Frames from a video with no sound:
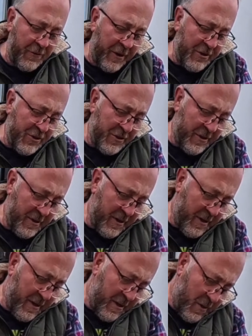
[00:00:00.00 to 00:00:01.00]
ridge
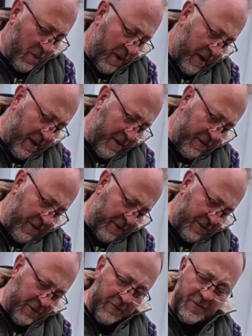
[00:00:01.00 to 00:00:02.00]
where
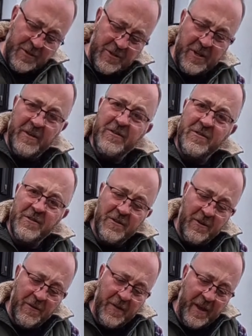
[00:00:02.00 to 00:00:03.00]
this obviously sits
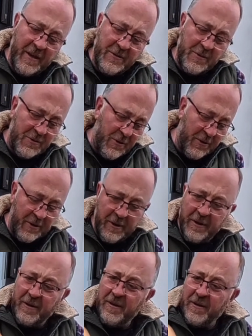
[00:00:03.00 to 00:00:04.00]
on there, so it's not going
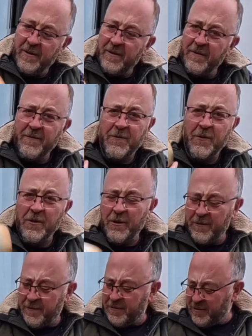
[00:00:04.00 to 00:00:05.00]
to fall
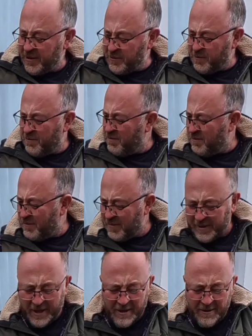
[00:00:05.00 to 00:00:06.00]
off. So that's,
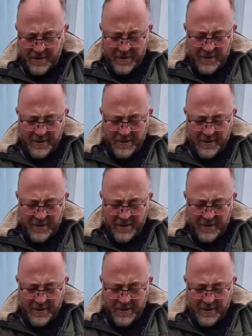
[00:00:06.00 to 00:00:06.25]
again,